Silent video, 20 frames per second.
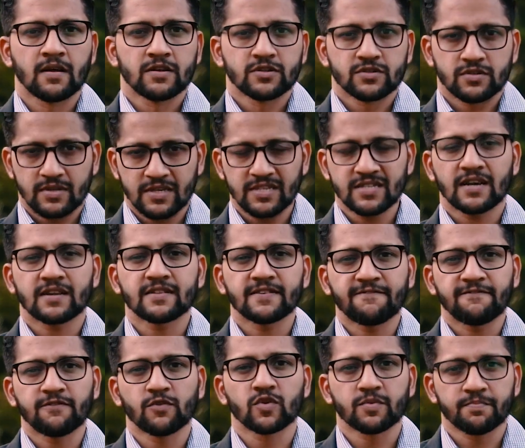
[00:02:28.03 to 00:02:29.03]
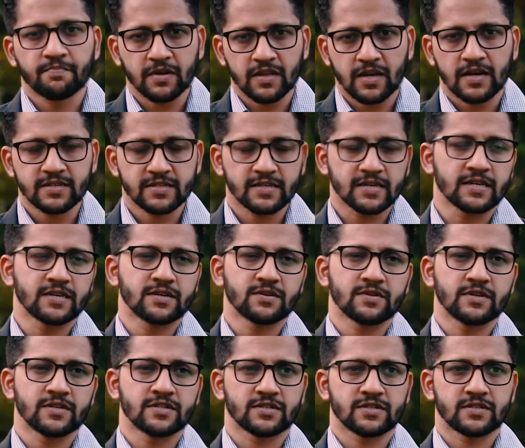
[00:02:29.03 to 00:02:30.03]
So these are the 4 padas into
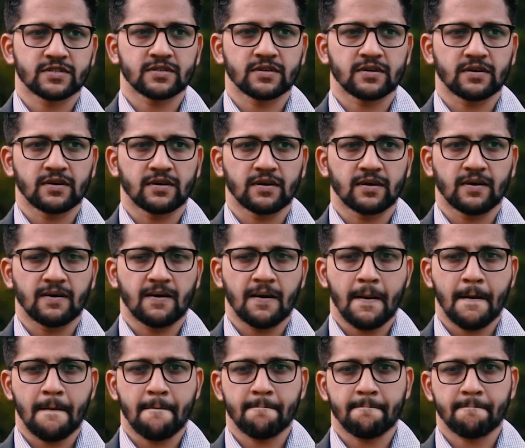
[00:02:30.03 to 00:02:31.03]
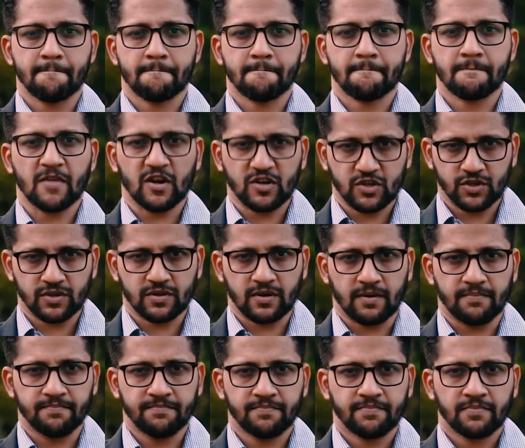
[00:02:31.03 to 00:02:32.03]
this nakshatra.